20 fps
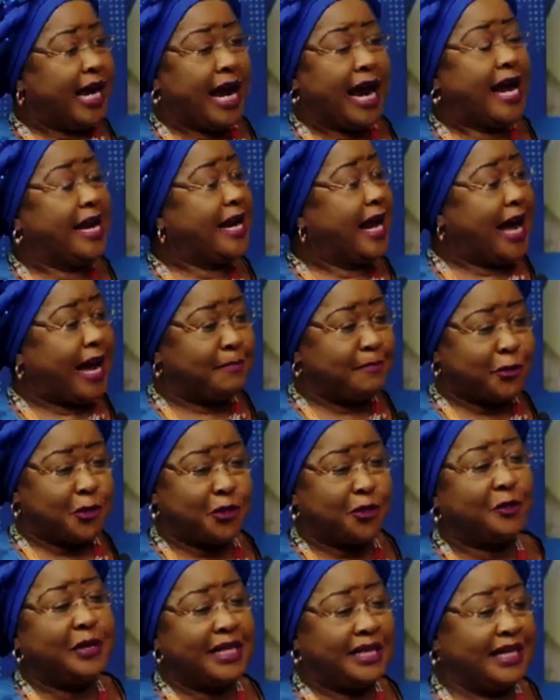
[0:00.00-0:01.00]
And I'm
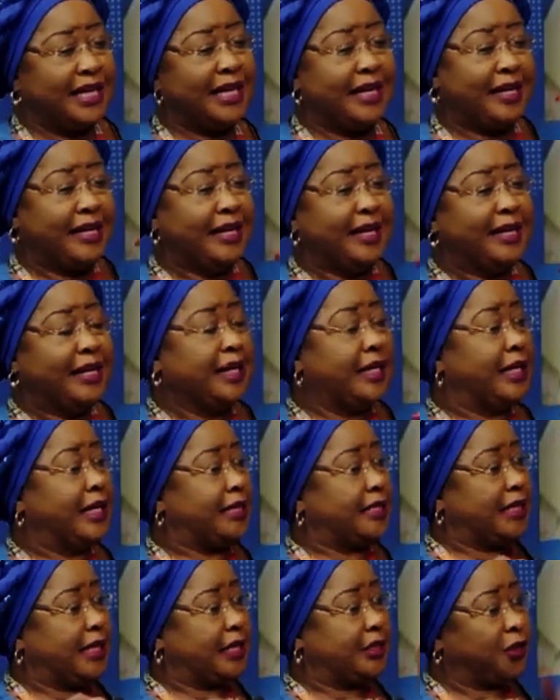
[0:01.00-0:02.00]
sure
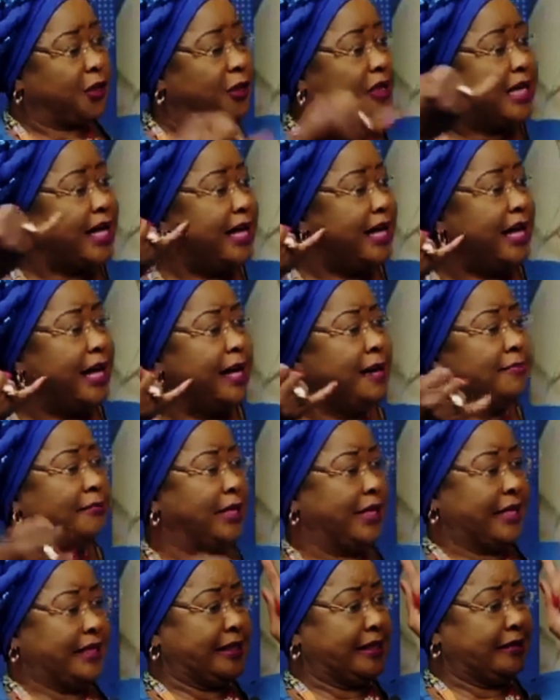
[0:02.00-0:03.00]
it's a Shona
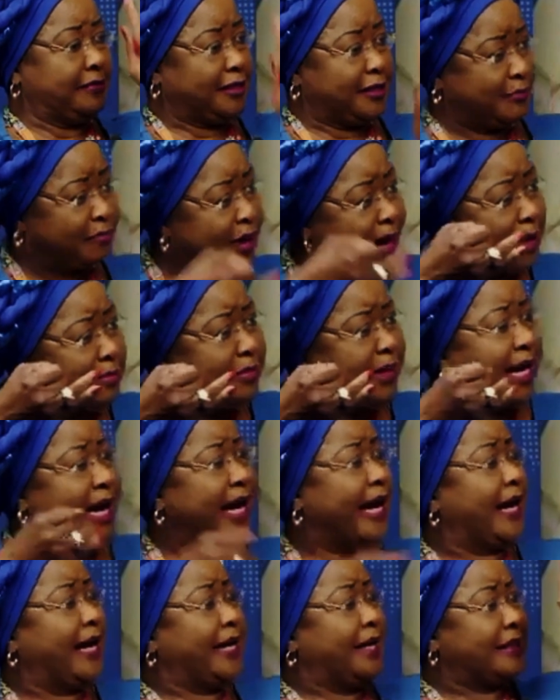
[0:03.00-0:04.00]
name, it's
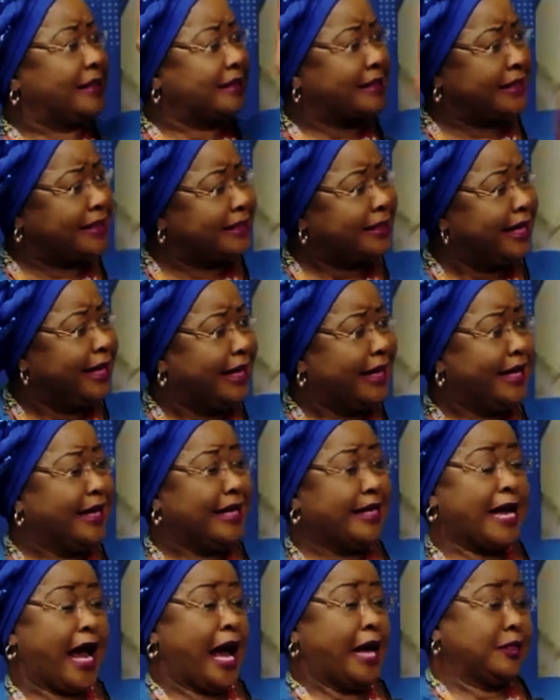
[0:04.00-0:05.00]
Zimbabwe, it's this.
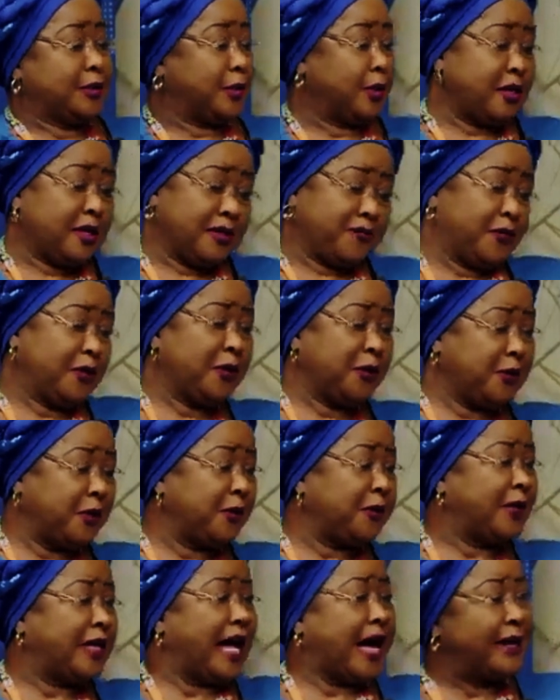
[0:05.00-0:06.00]
Yeah, so if you
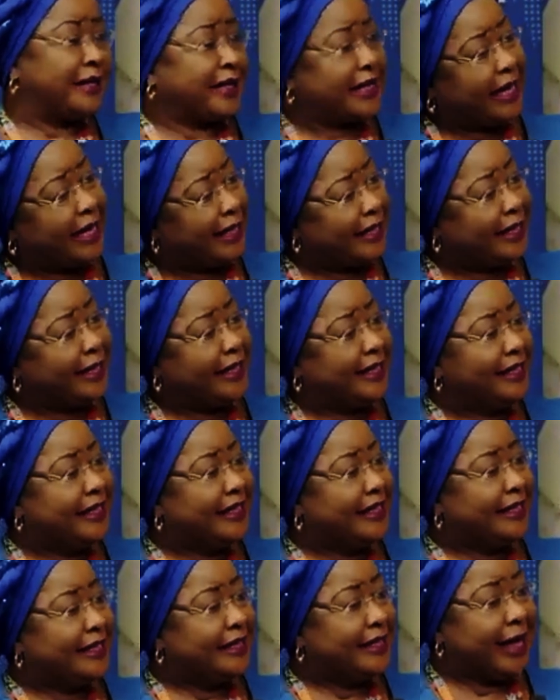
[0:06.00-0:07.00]
Google Arikana,
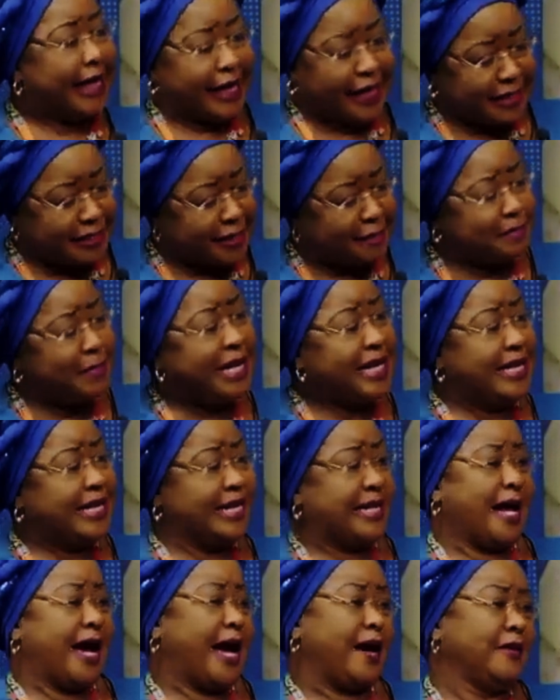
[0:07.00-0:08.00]
there is a
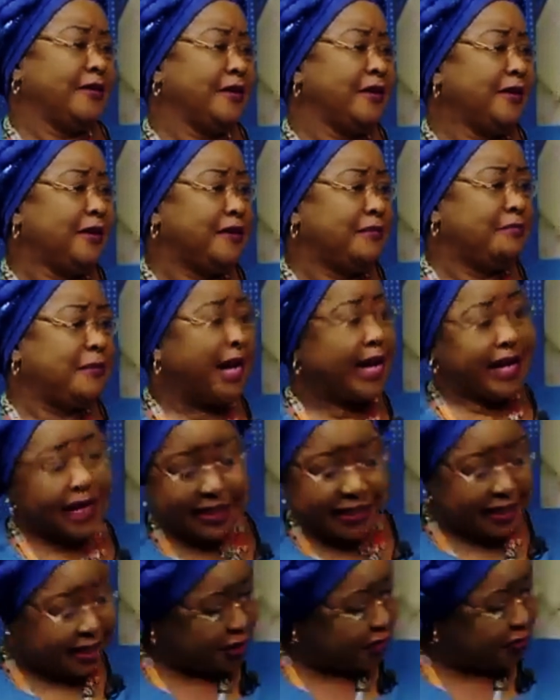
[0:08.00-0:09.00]
meaning now, but I can